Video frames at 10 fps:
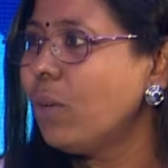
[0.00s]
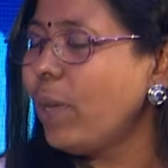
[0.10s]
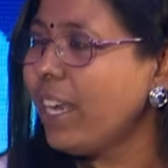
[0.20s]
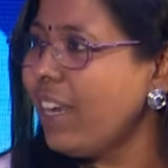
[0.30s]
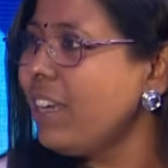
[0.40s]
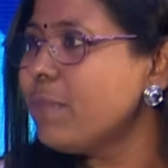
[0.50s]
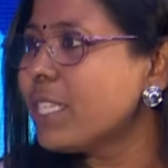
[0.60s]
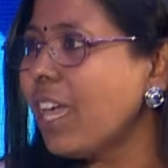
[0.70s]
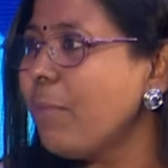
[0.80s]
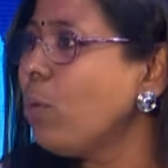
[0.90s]
When LLMs
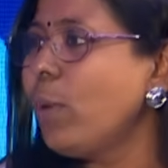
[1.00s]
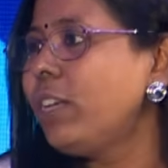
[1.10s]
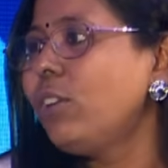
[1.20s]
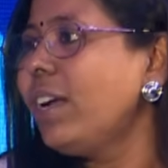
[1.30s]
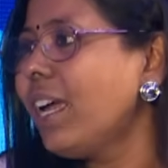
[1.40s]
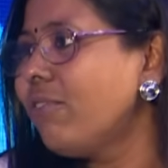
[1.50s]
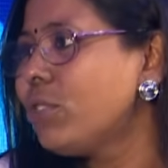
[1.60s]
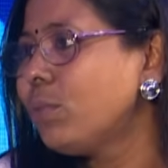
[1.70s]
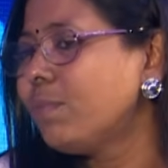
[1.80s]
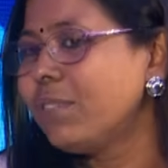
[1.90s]
came in, we did not have
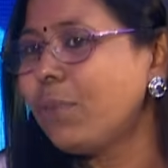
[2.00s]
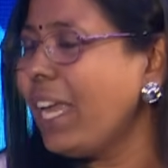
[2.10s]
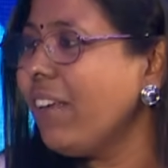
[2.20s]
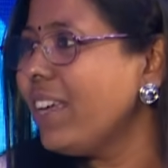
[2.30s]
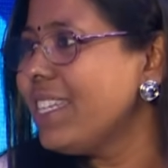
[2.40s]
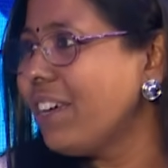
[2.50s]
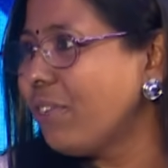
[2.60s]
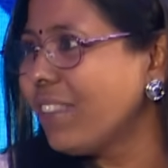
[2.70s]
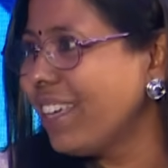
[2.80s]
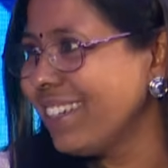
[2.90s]
to reinvent
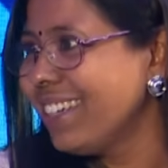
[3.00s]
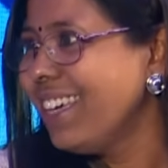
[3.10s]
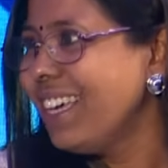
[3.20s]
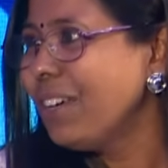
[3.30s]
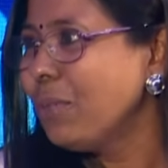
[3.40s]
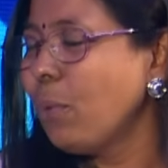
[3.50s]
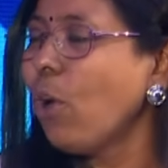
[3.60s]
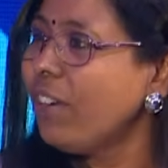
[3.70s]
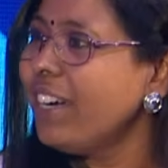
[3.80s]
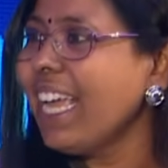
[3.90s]
everything. We
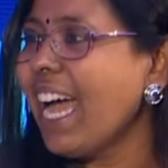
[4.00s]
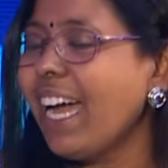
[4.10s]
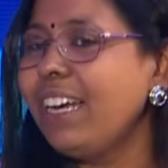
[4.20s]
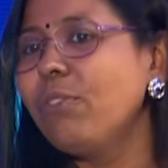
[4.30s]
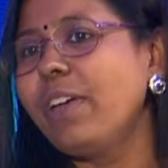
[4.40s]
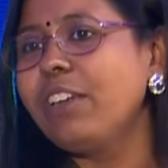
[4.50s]
already had a very